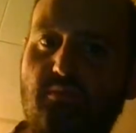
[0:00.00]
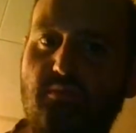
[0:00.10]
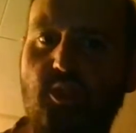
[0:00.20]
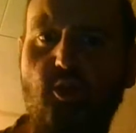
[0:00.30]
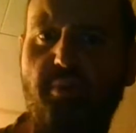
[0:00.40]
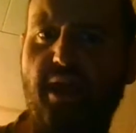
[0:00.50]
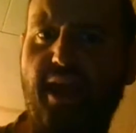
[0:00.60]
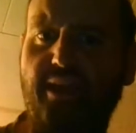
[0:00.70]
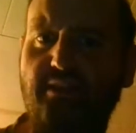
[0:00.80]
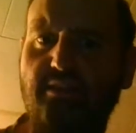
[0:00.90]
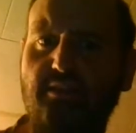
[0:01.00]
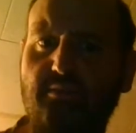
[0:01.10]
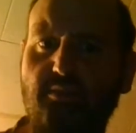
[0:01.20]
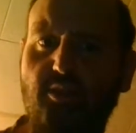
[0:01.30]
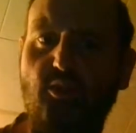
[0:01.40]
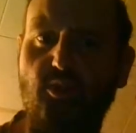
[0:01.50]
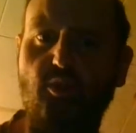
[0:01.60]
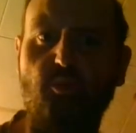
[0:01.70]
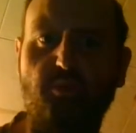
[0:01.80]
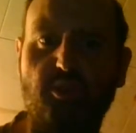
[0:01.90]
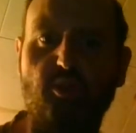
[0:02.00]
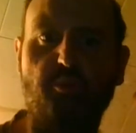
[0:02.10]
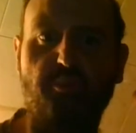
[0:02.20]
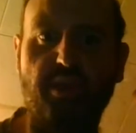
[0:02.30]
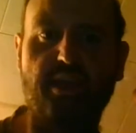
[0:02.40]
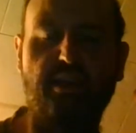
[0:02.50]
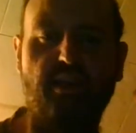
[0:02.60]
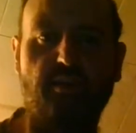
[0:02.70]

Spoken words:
two packs, two big